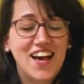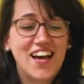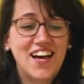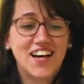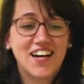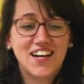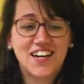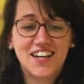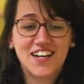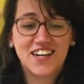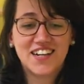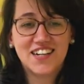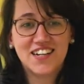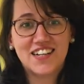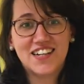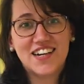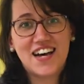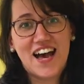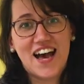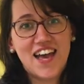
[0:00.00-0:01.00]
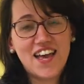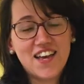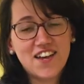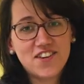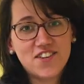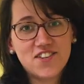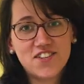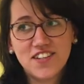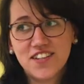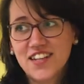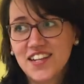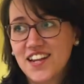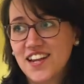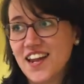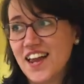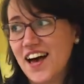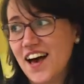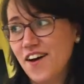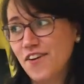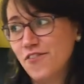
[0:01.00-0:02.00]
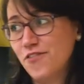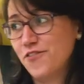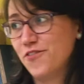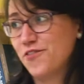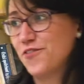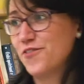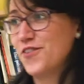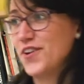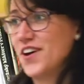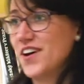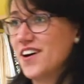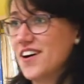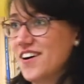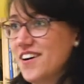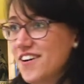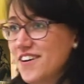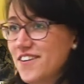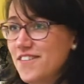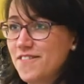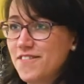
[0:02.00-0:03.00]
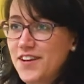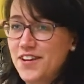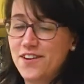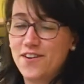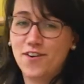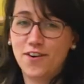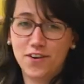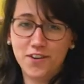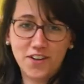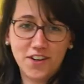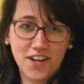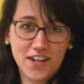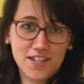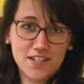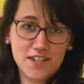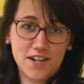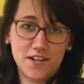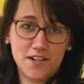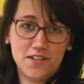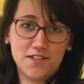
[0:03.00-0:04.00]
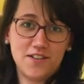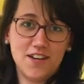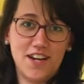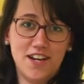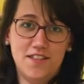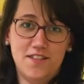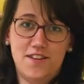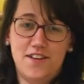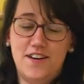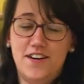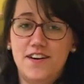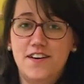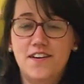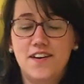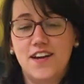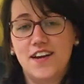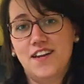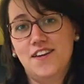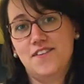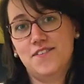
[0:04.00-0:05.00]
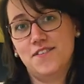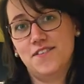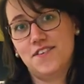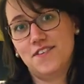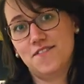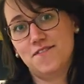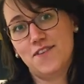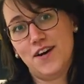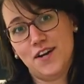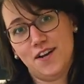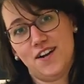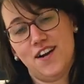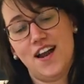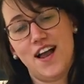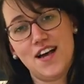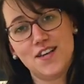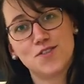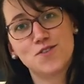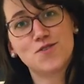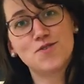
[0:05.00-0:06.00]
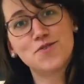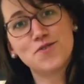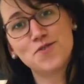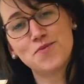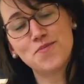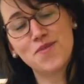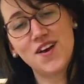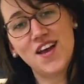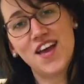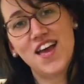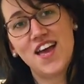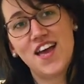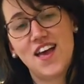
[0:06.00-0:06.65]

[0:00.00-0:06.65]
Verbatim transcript: Uh, I actually love uh, when all the kids are together in one classroom